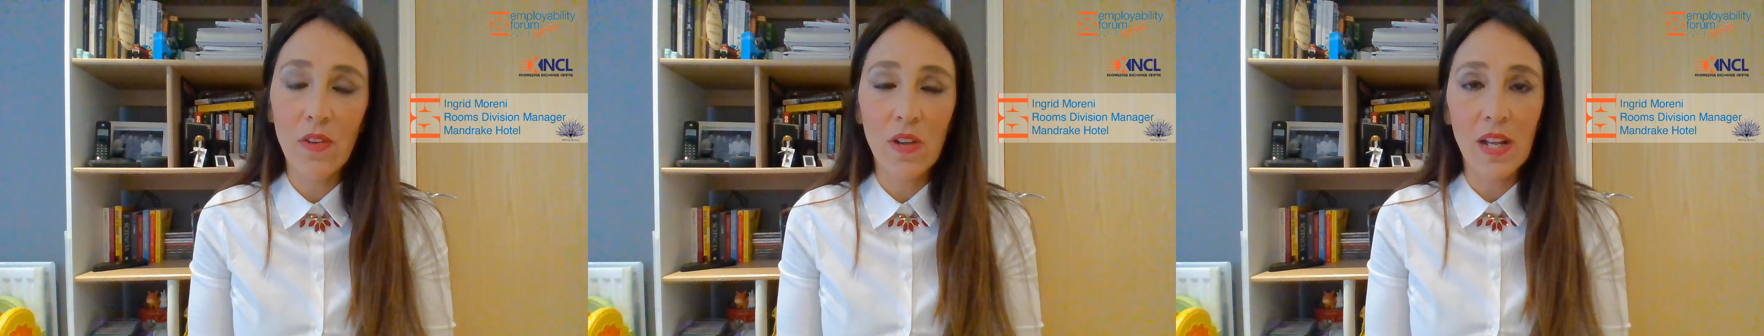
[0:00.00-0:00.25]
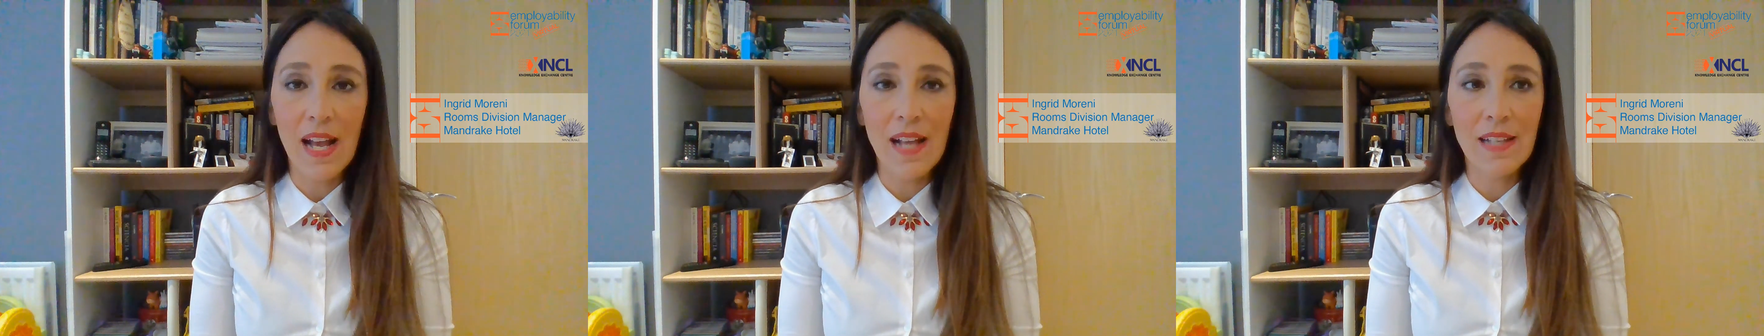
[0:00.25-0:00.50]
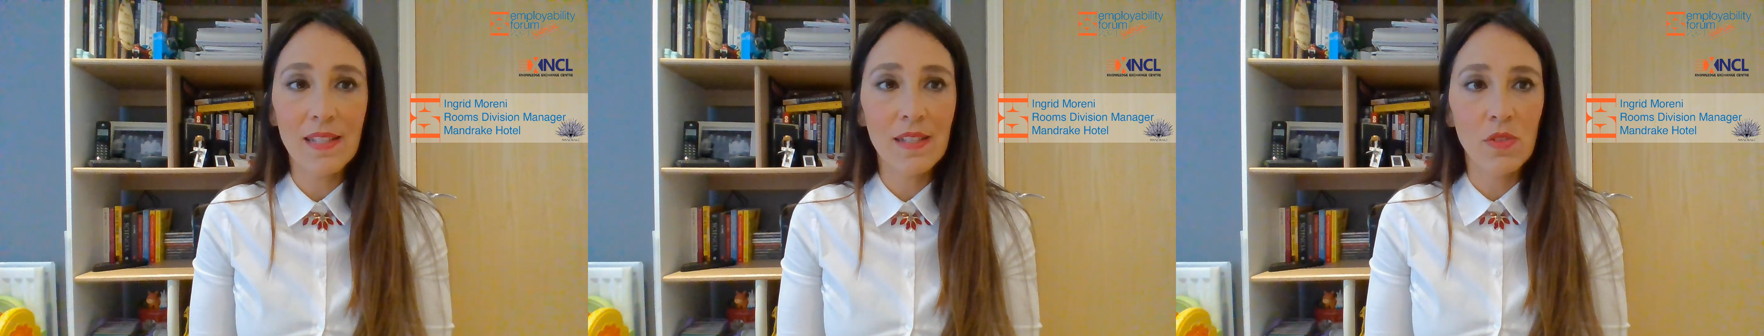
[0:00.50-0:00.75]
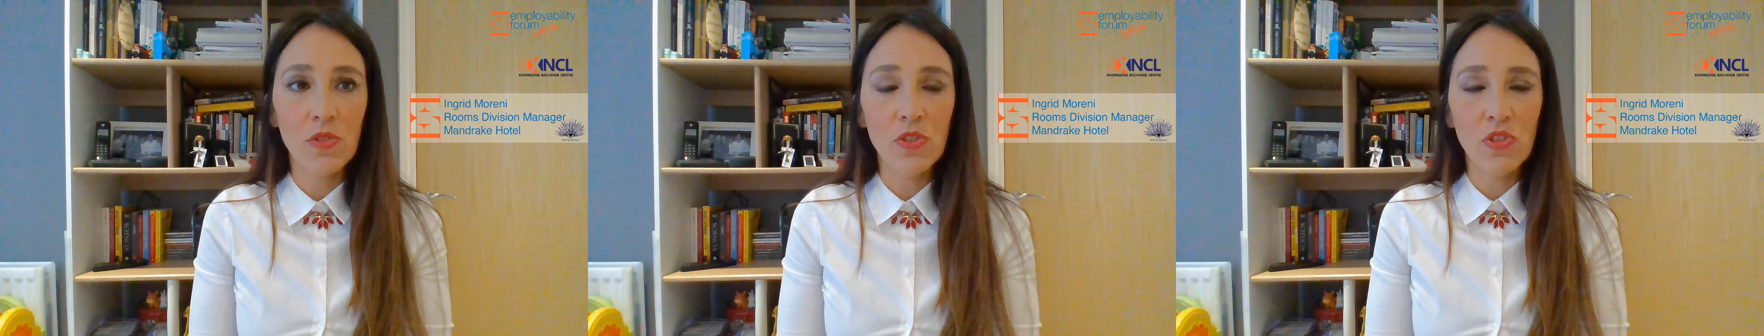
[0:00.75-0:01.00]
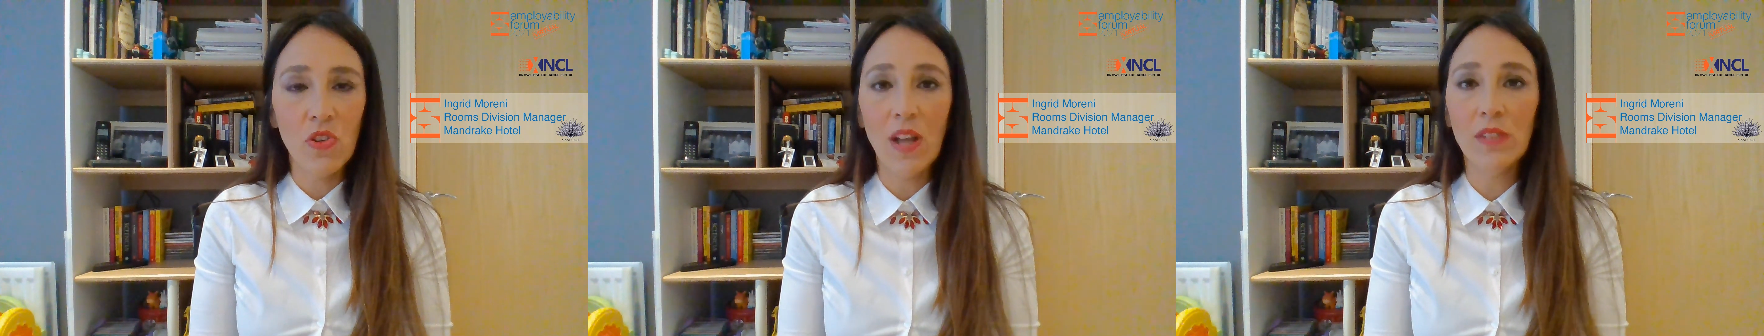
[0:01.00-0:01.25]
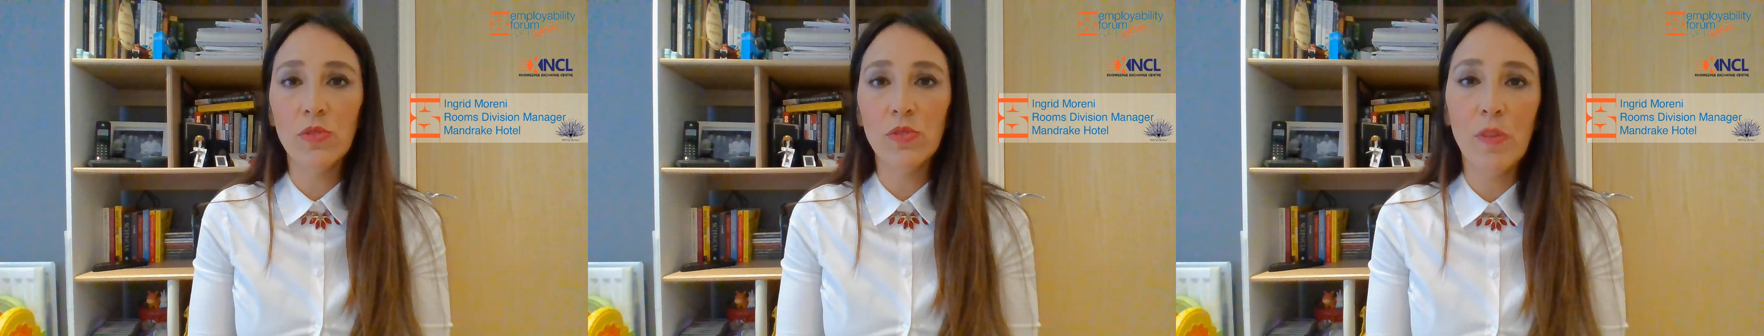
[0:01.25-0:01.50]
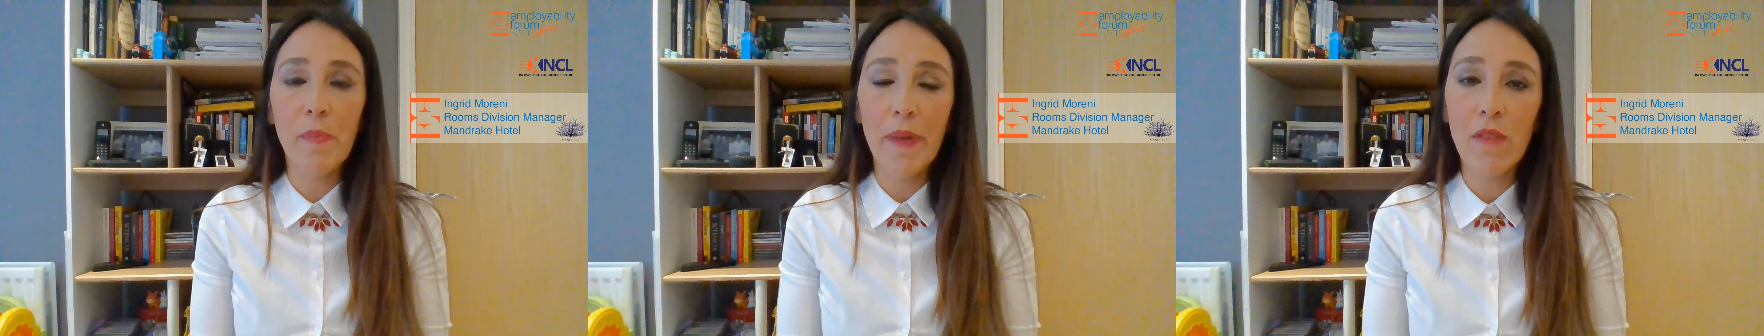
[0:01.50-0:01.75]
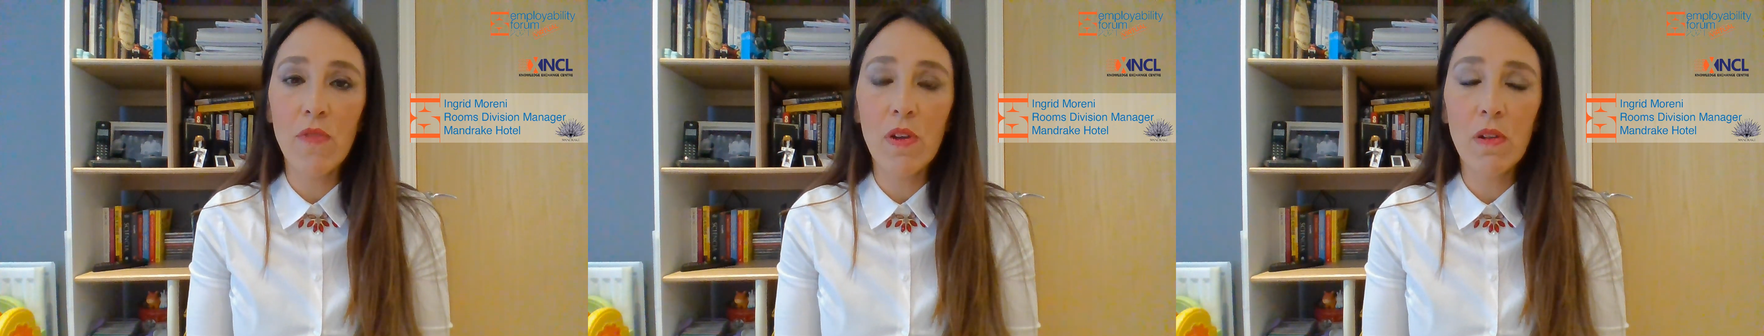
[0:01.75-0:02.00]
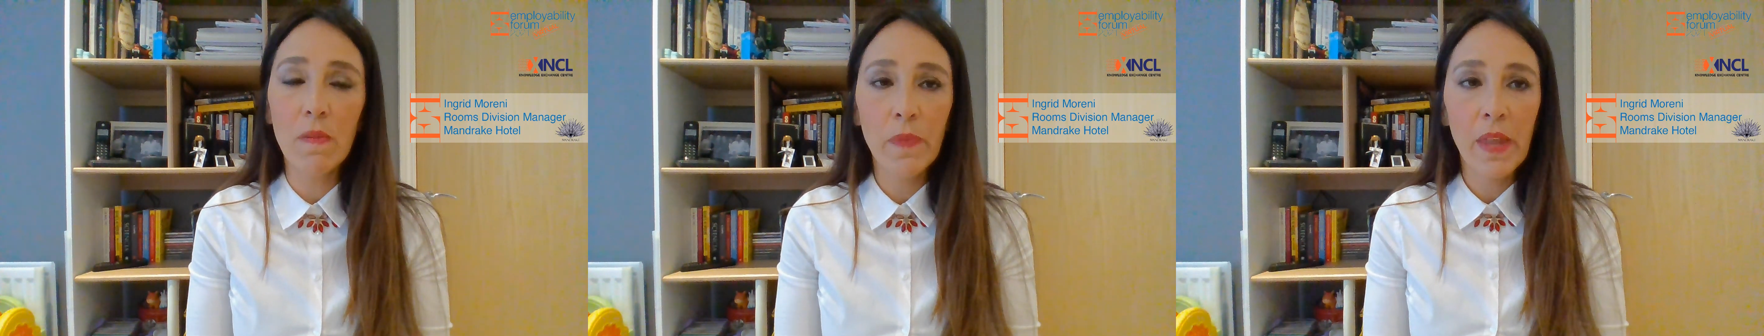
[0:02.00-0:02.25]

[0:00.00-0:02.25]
you can ask to show how to do the payroll,